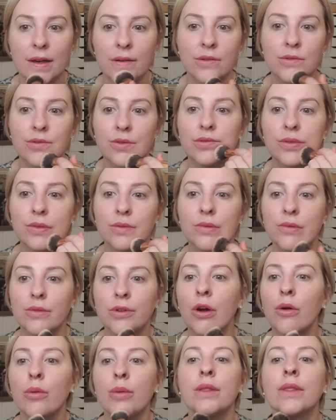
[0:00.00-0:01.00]
of
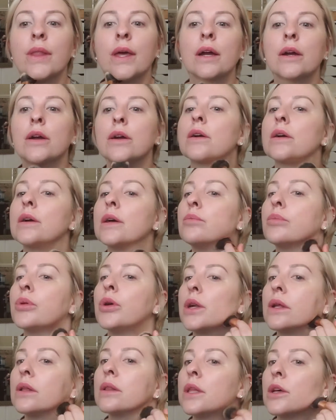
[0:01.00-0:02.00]
go in there and
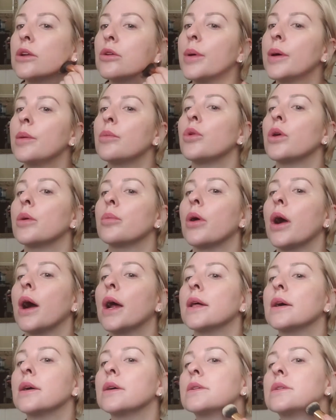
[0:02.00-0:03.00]
put a little bit more
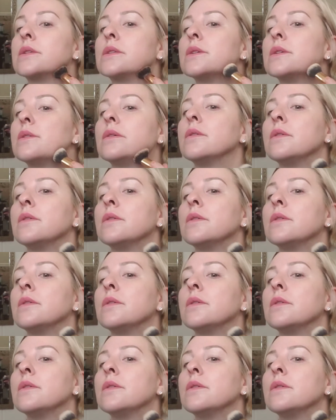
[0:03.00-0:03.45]
product.